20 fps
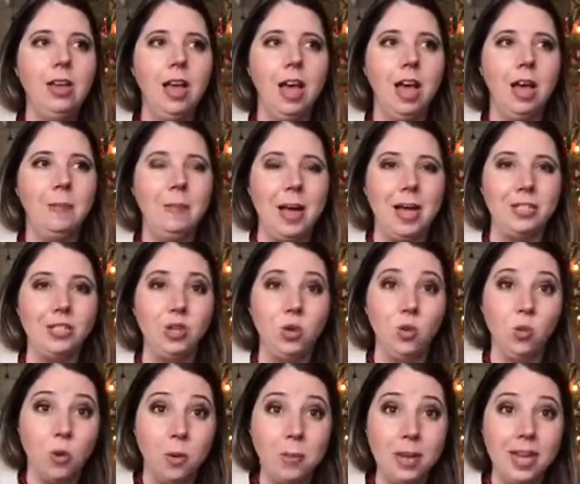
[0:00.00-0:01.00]
as a
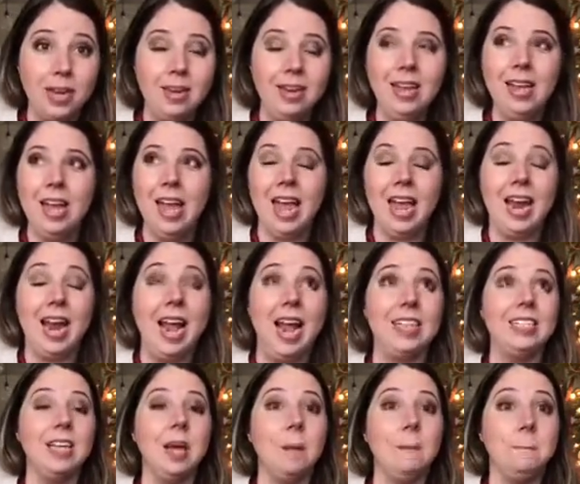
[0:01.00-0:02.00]
woman and
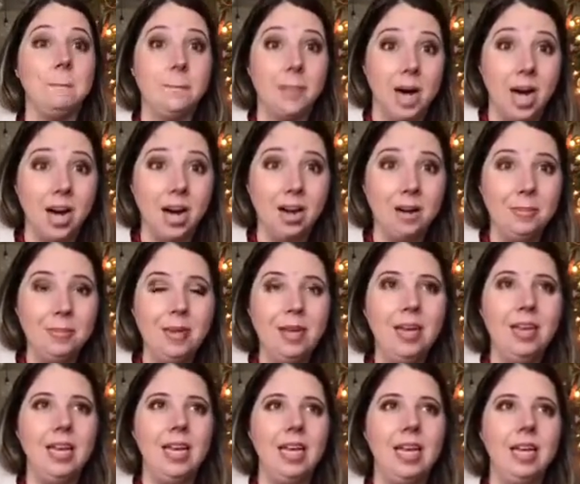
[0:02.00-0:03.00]
as a mom,
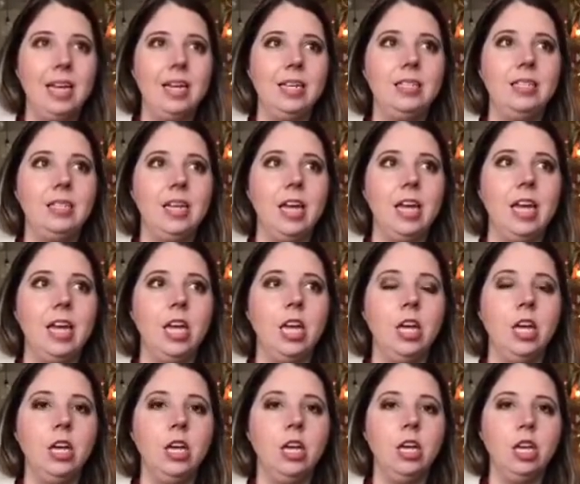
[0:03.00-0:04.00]
it is a
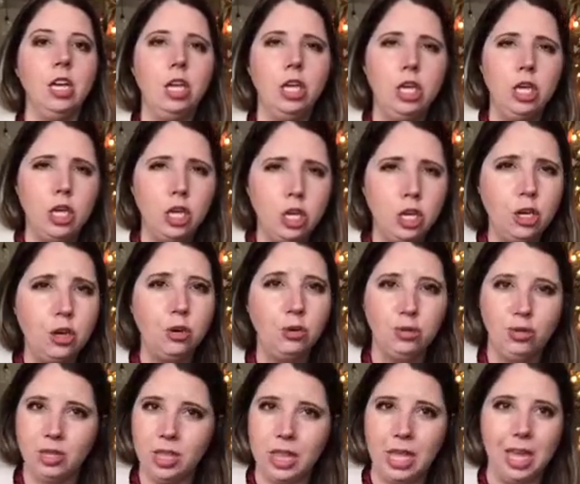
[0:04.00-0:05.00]

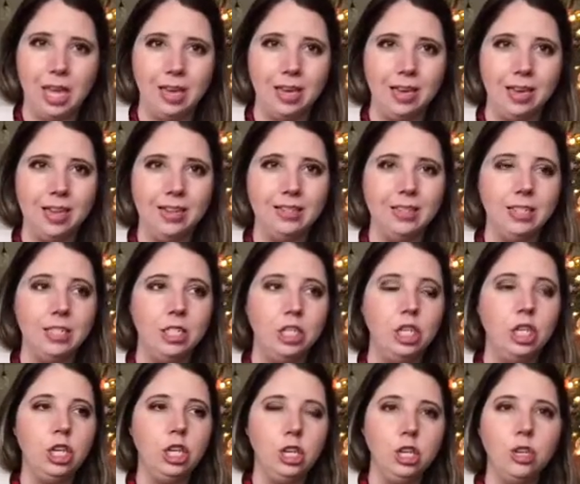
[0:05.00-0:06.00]
huge thing. It's
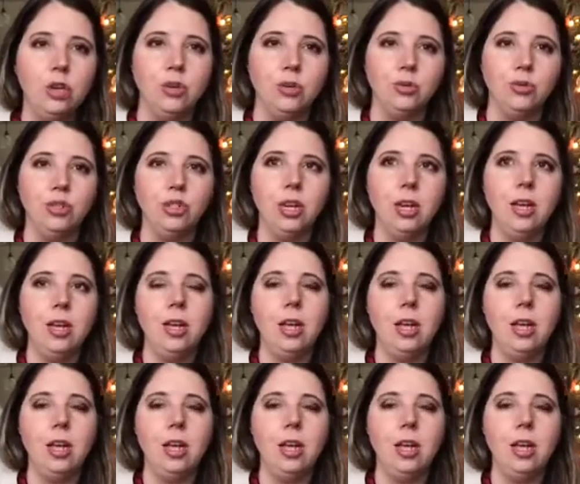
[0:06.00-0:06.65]
huge.